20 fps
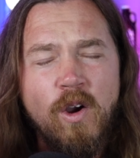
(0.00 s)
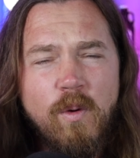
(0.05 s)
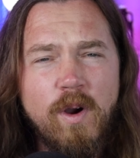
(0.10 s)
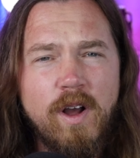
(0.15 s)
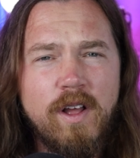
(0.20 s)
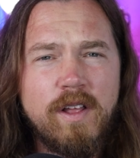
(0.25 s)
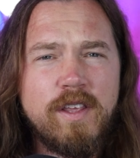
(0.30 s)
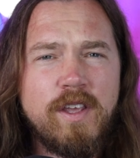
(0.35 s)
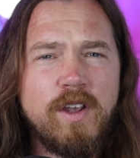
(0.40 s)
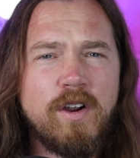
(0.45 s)

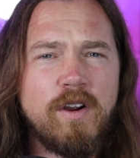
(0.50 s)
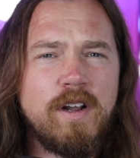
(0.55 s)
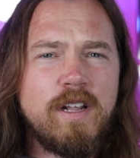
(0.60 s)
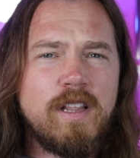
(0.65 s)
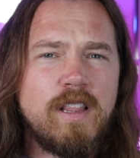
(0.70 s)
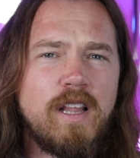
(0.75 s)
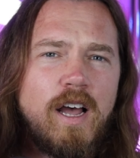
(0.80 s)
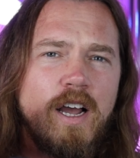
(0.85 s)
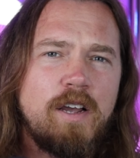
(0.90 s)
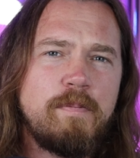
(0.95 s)
Well, you're
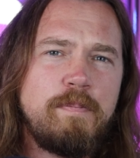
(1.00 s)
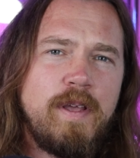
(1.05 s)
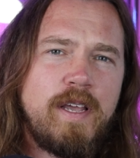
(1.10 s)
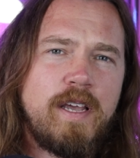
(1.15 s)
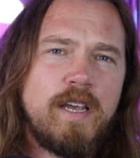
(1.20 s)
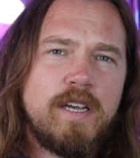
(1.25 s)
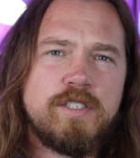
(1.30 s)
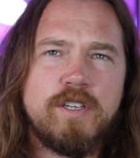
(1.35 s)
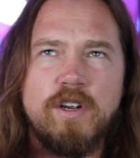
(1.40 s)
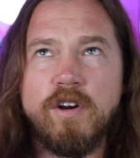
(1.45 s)
in luck
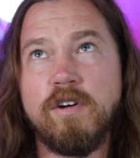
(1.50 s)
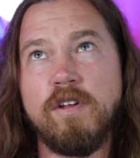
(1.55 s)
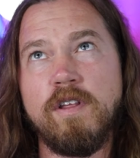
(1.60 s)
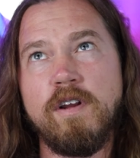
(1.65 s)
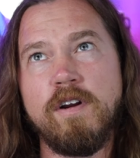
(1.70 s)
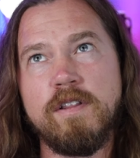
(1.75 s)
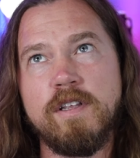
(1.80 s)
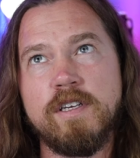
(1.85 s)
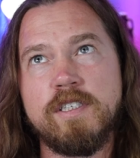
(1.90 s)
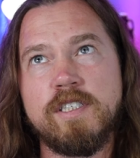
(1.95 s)
because
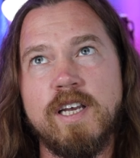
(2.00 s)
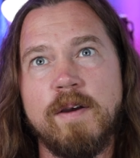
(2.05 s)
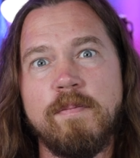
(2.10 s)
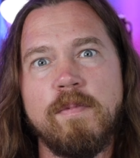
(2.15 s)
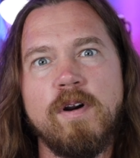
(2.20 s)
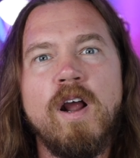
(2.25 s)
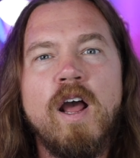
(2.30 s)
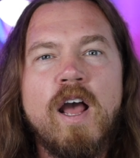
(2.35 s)
earlier this summer,